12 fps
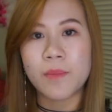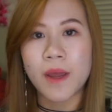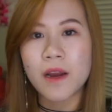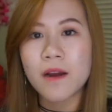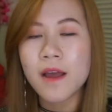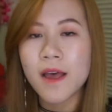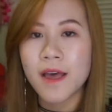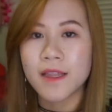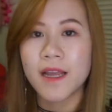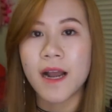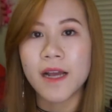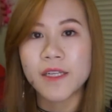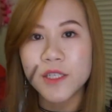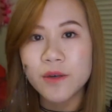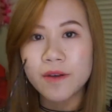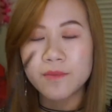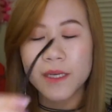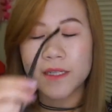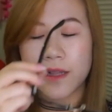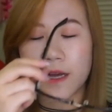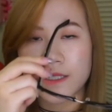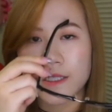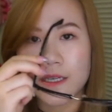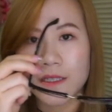pair, then I do have my
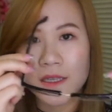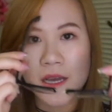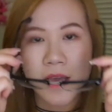glasses.